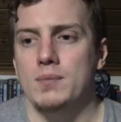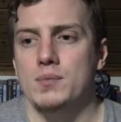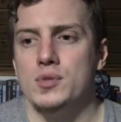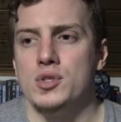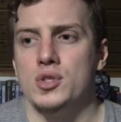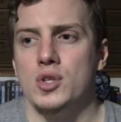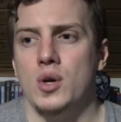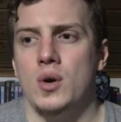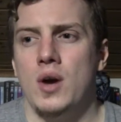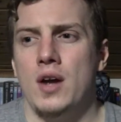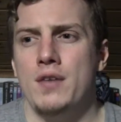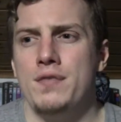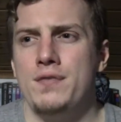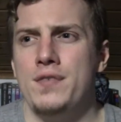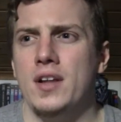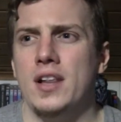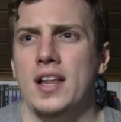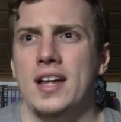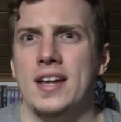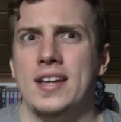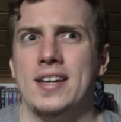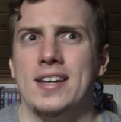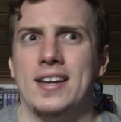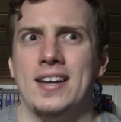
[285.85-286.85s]
So I feel
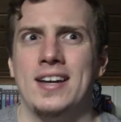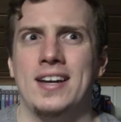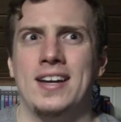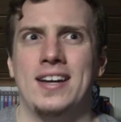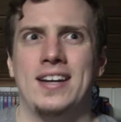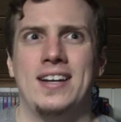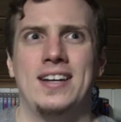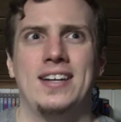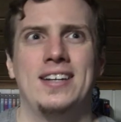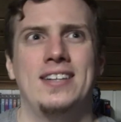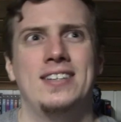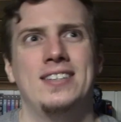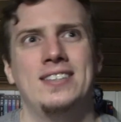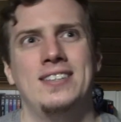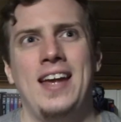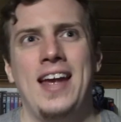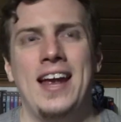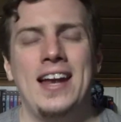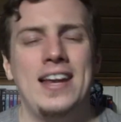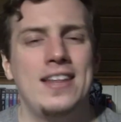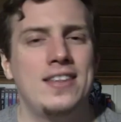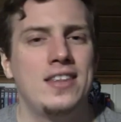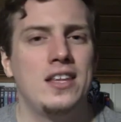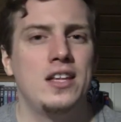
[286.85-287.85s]
like
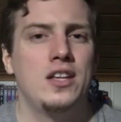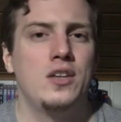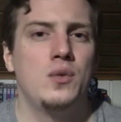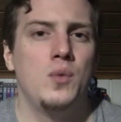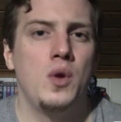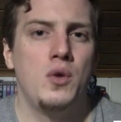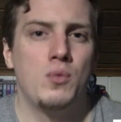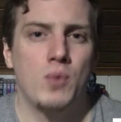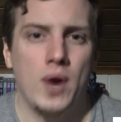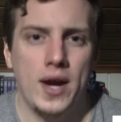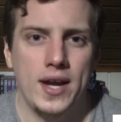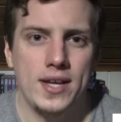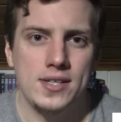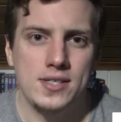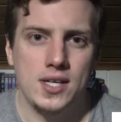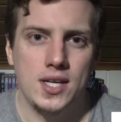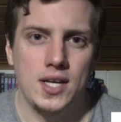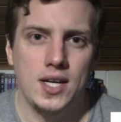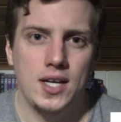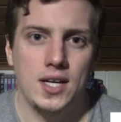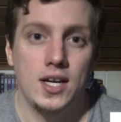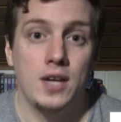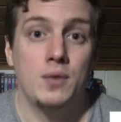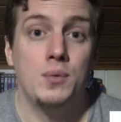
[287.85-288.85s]
anything that we raise
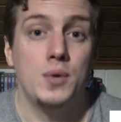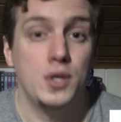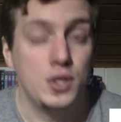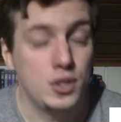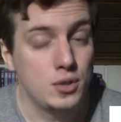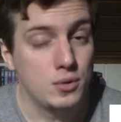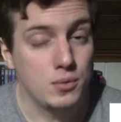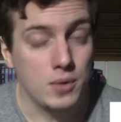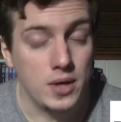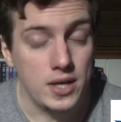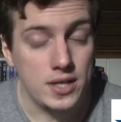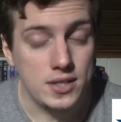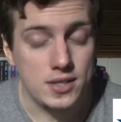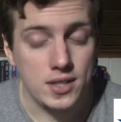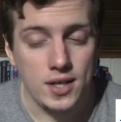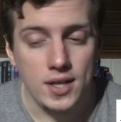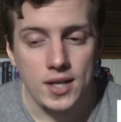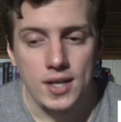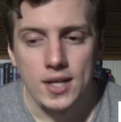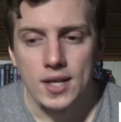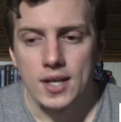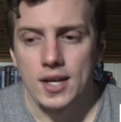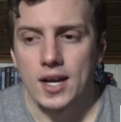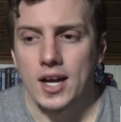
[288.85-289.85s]
here, if we do raise
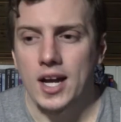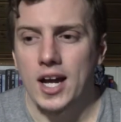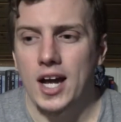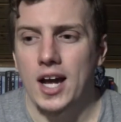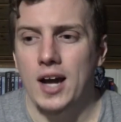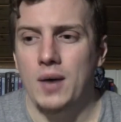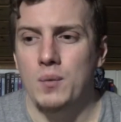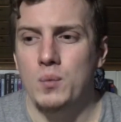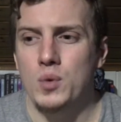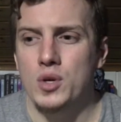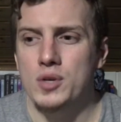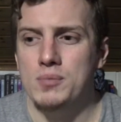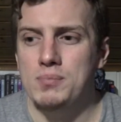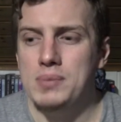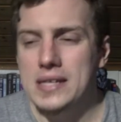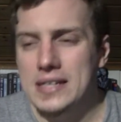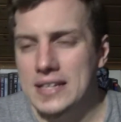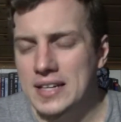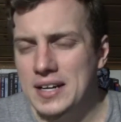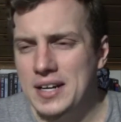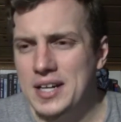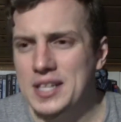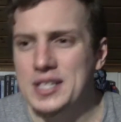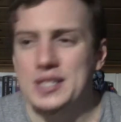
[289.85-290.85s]
it, would
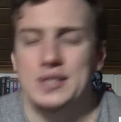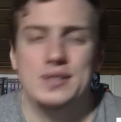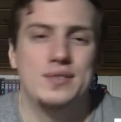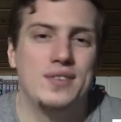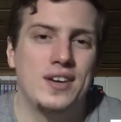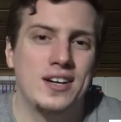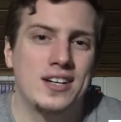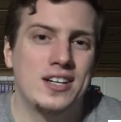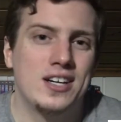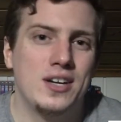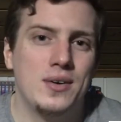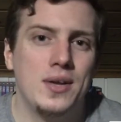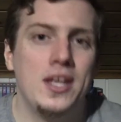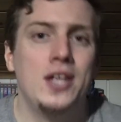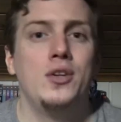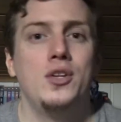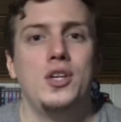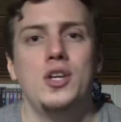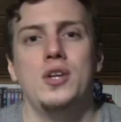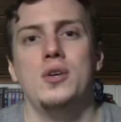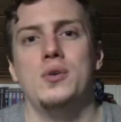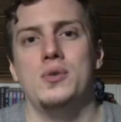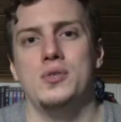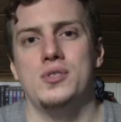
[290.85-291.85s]
be kind of, I don't know,
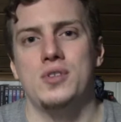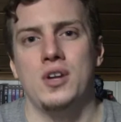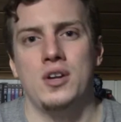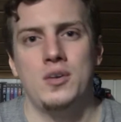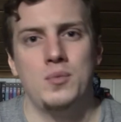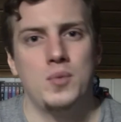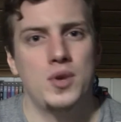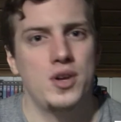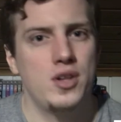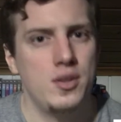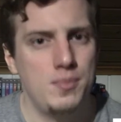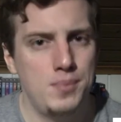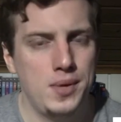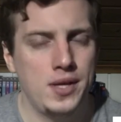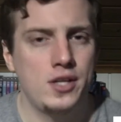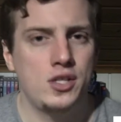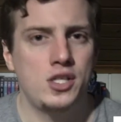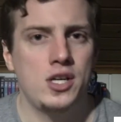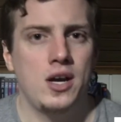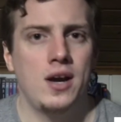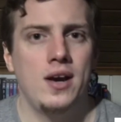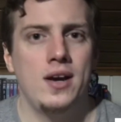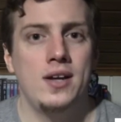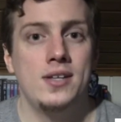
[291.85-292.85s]
ill-used on one of the bigger
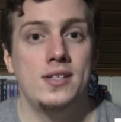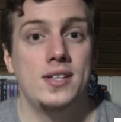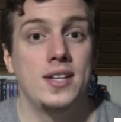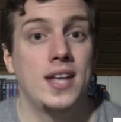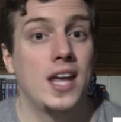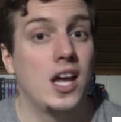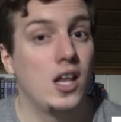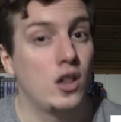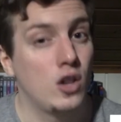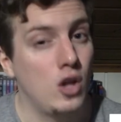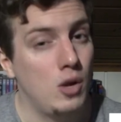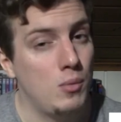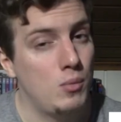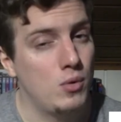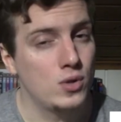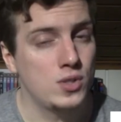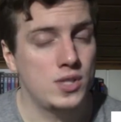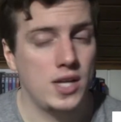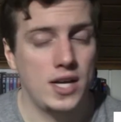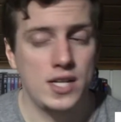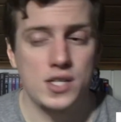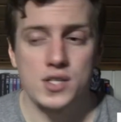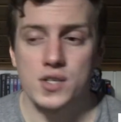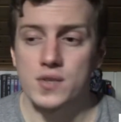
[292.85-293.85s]
charities that get a lot more
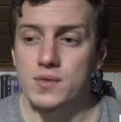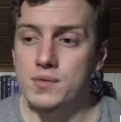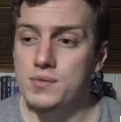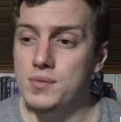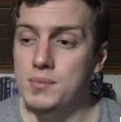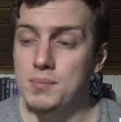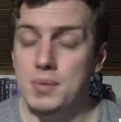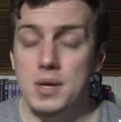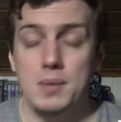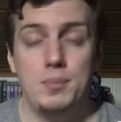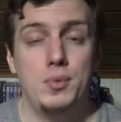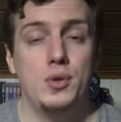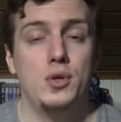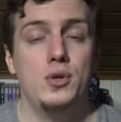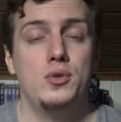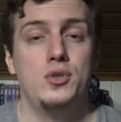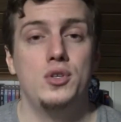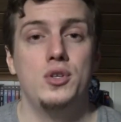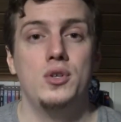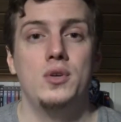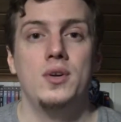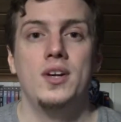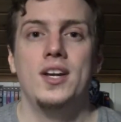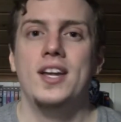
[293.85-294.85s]
attention from people who
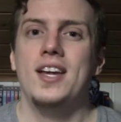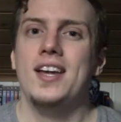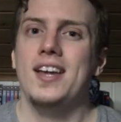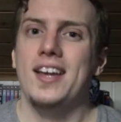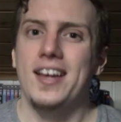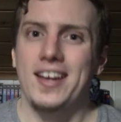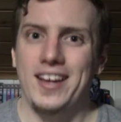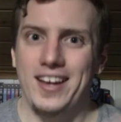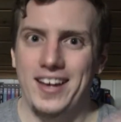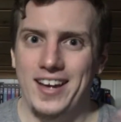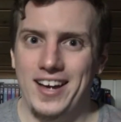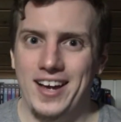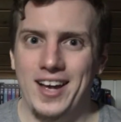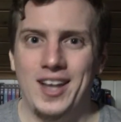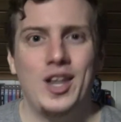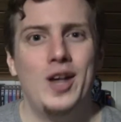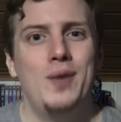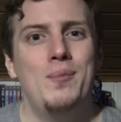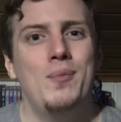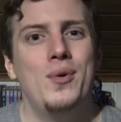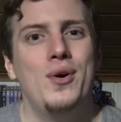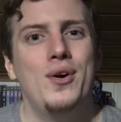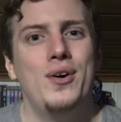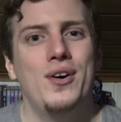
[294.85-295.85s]
do a
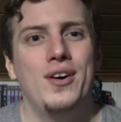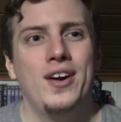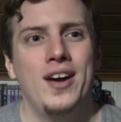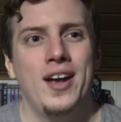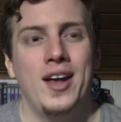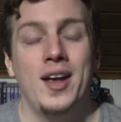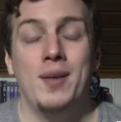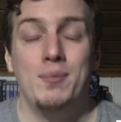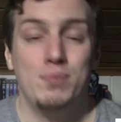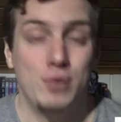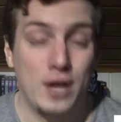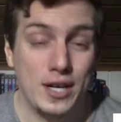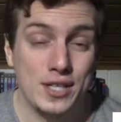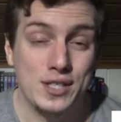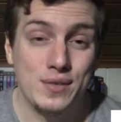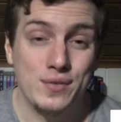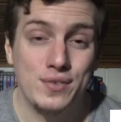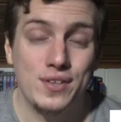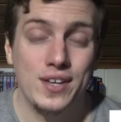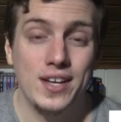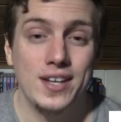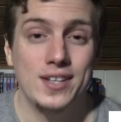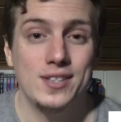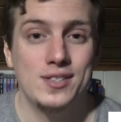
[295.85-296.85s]
lot more
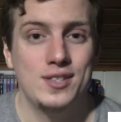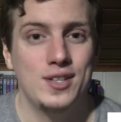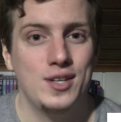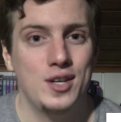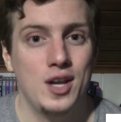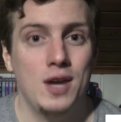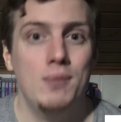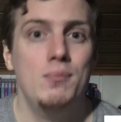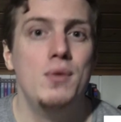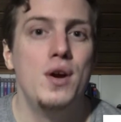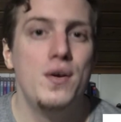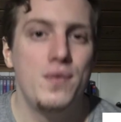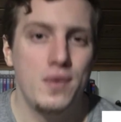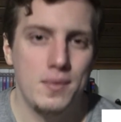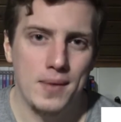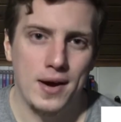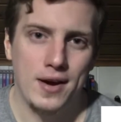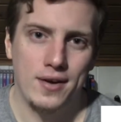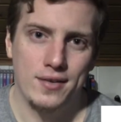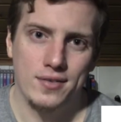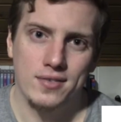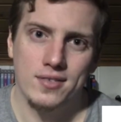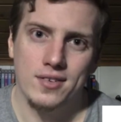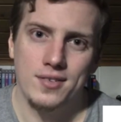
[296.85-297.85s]
impressive things than a movie
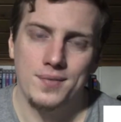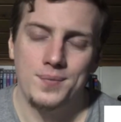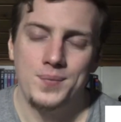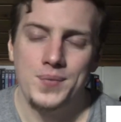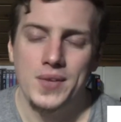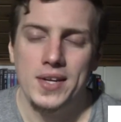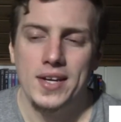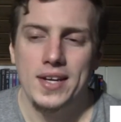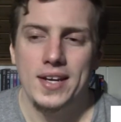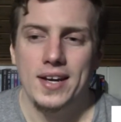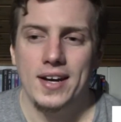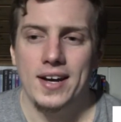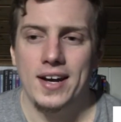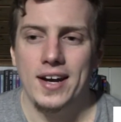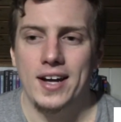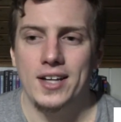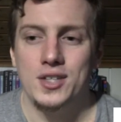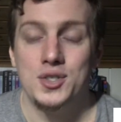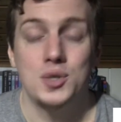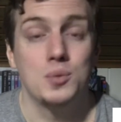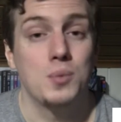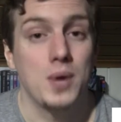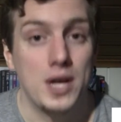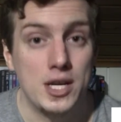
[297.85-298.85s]
marathon
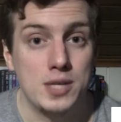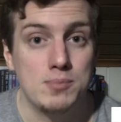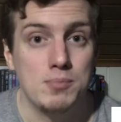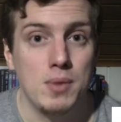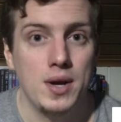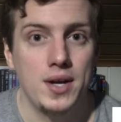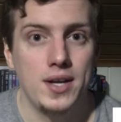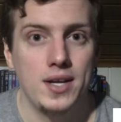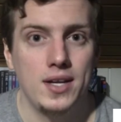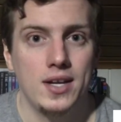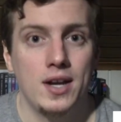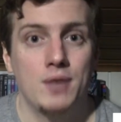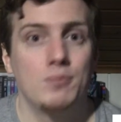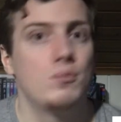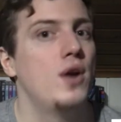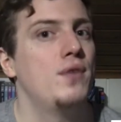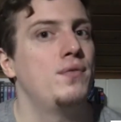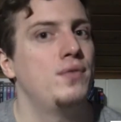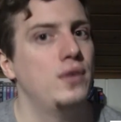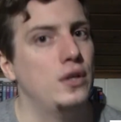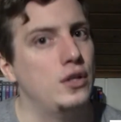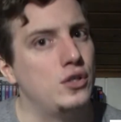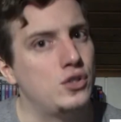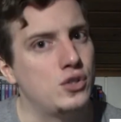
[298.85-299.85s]
to raise money, and
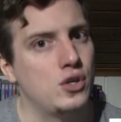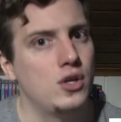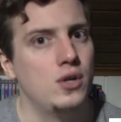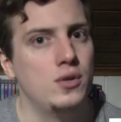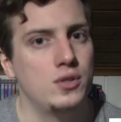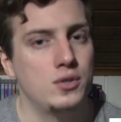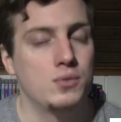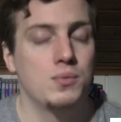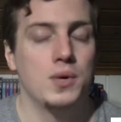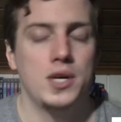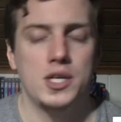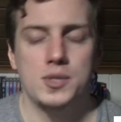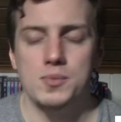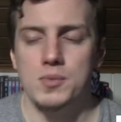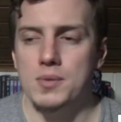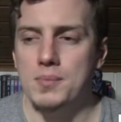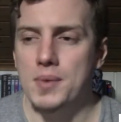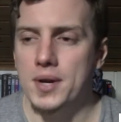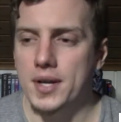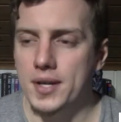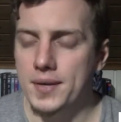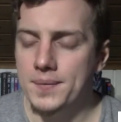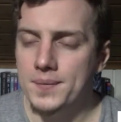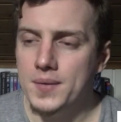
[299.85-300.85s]
rightfully so, to raise more
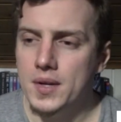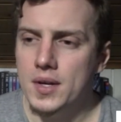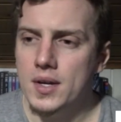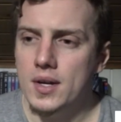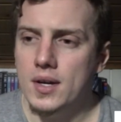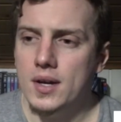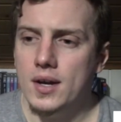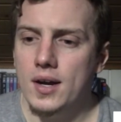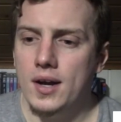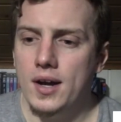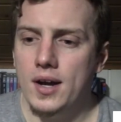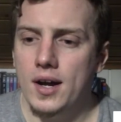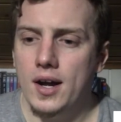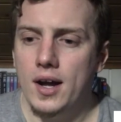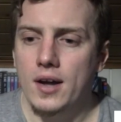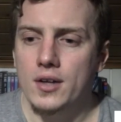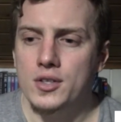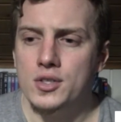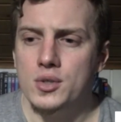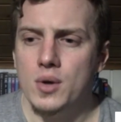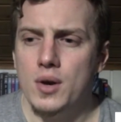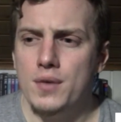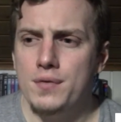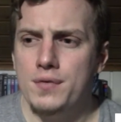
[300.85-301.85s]
money.
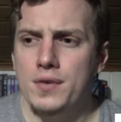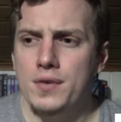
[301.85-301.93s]
So I